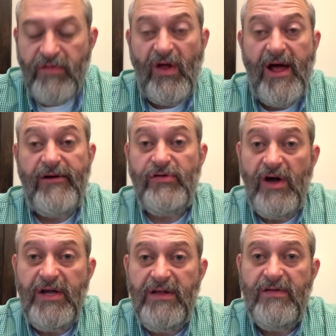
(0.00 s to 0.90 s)
I saw like there's
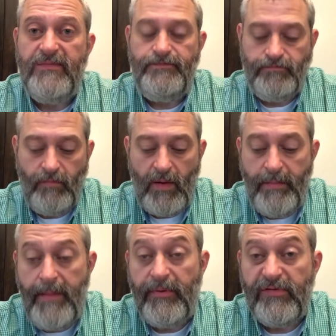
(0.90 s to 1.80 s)
onions and
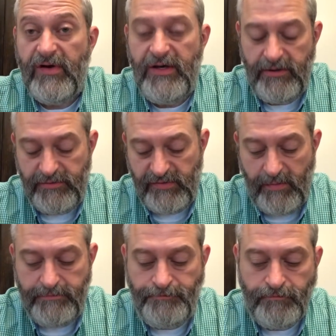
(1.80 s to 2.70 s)
peppers in here or
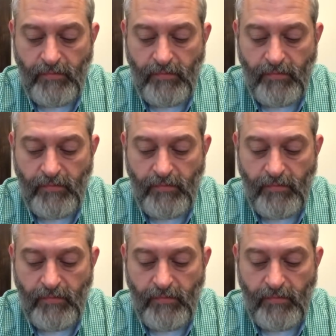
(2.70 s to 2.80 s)
something,